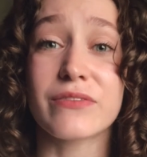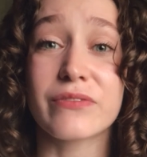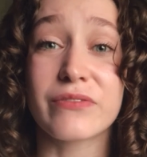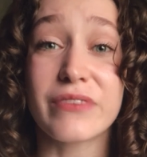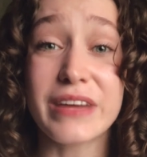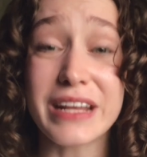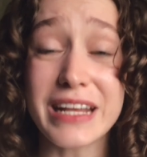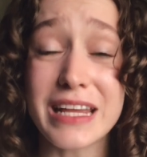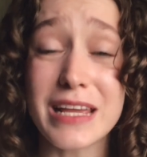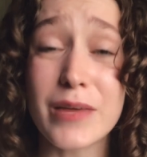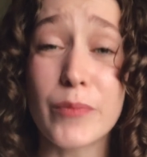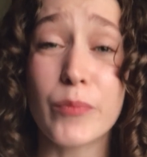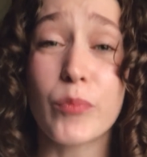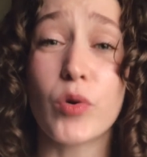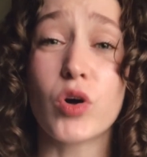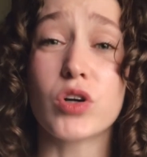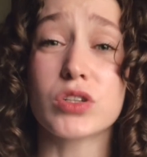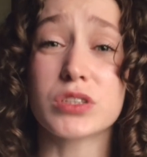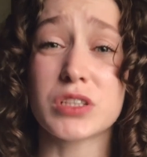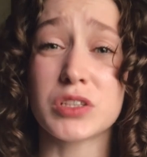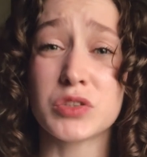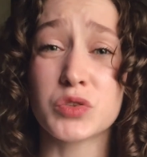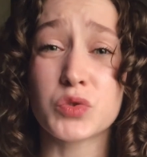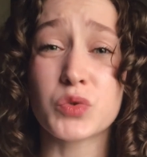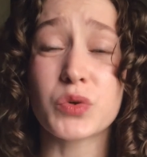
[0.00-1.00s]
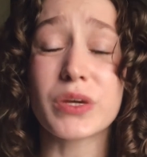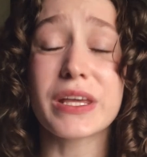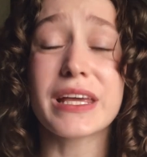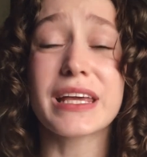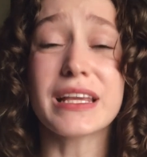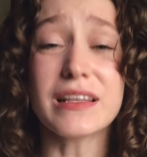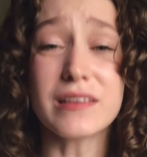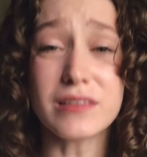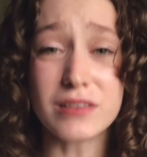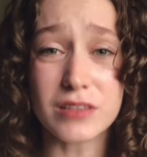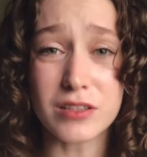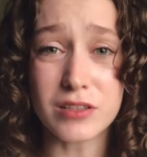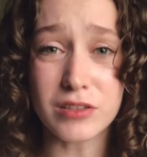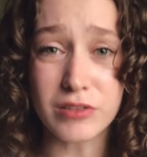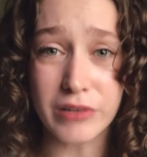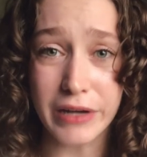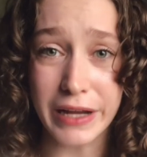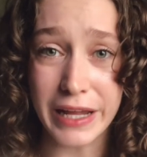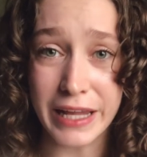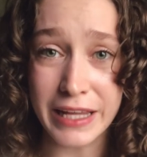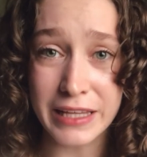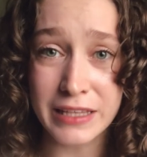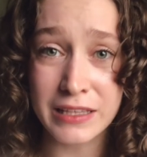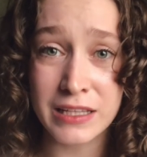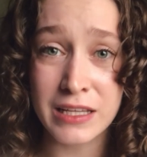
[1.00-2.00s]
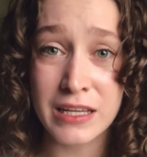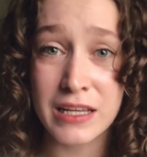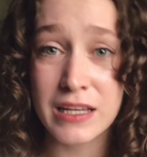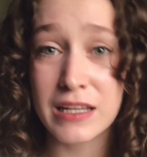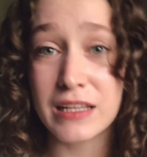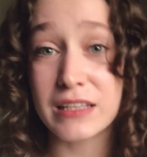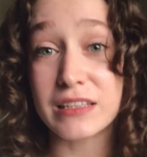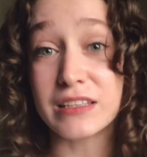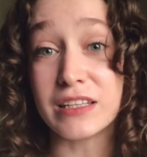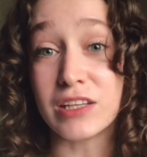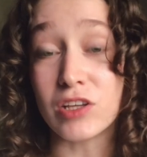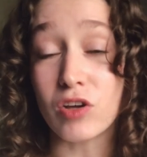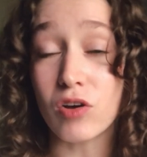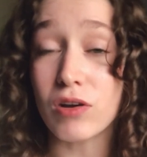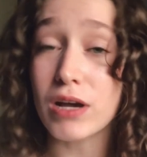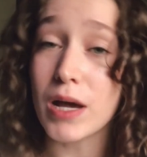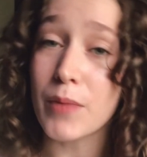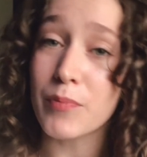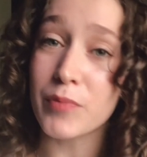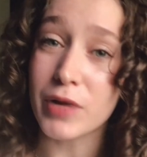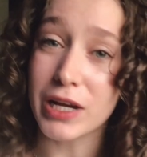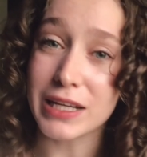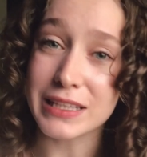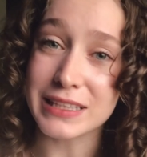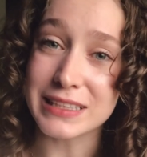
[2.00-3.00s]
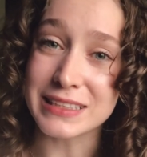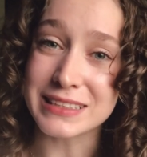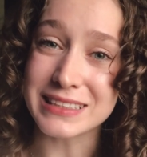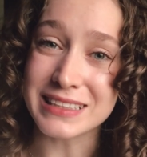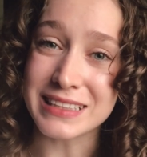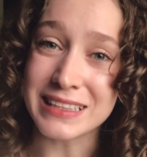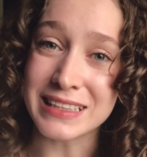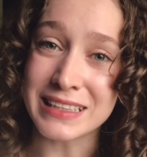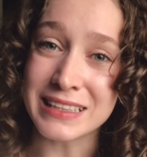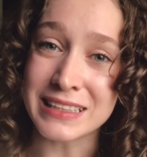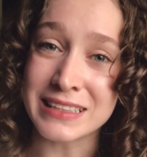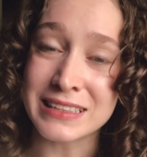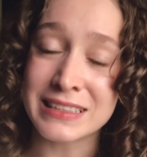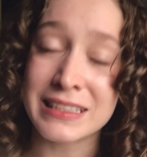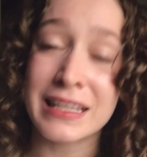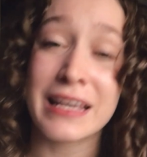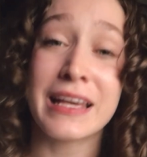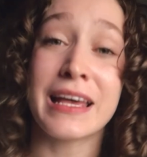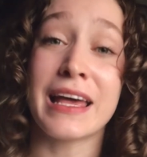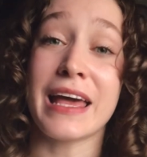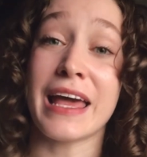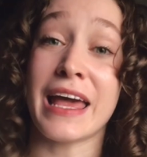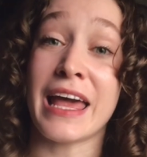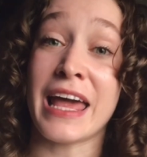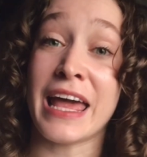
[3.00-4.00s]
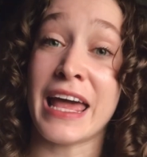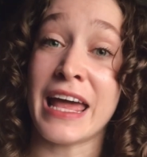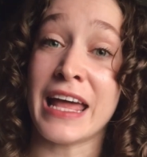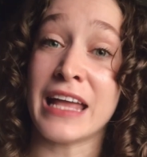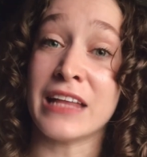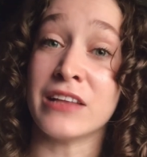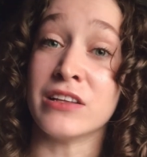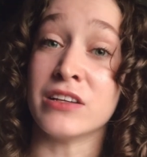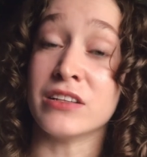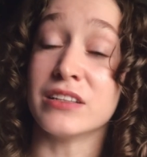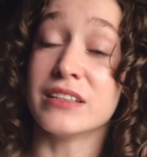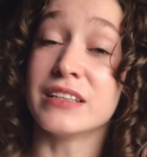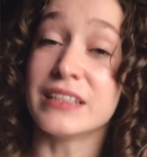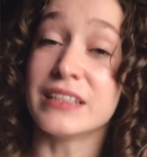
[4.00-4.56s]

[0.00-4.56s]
very important to integrate the yoga practices and the